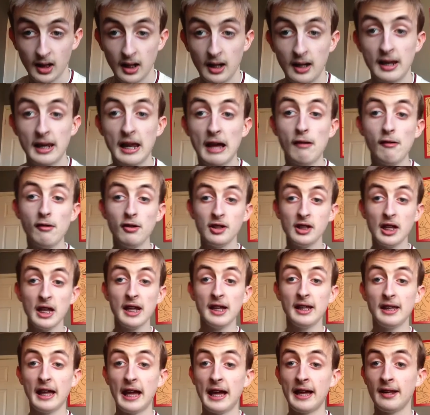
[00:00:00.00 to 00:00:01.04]
Now I was
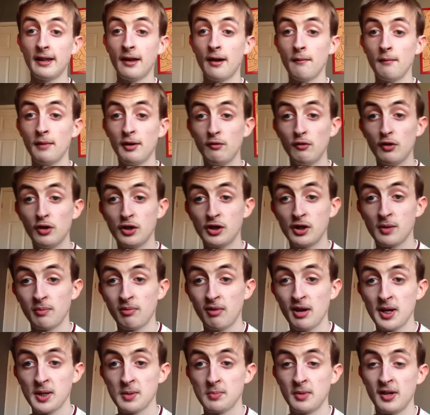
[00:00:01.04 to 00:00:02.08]
saying that it wouldn't
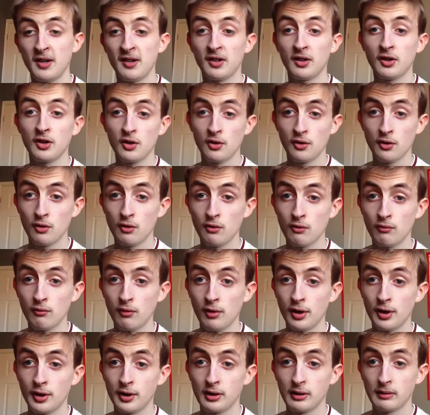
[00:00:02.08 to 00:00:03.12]
surprise me if Google
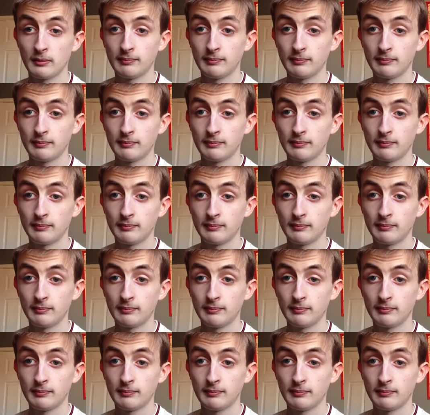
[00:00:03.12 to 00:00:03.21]
would